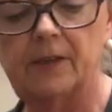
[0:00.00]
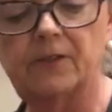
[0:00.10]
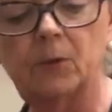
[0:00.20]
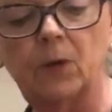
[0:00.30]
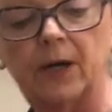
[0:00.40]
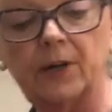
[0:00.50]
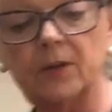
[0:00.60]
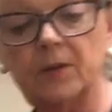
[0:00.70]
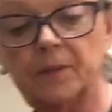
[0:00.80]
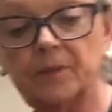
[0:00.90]
the
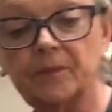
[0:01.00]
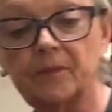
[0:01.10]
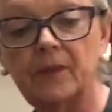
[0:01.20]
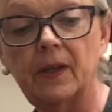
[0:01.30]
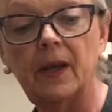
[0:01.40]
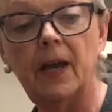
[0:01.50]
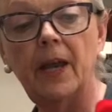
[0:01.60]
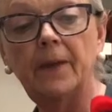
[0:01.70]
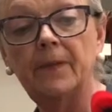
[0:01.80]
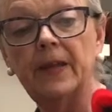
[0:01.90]
wire
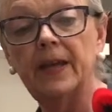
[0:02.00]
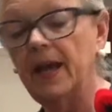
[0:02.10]
and they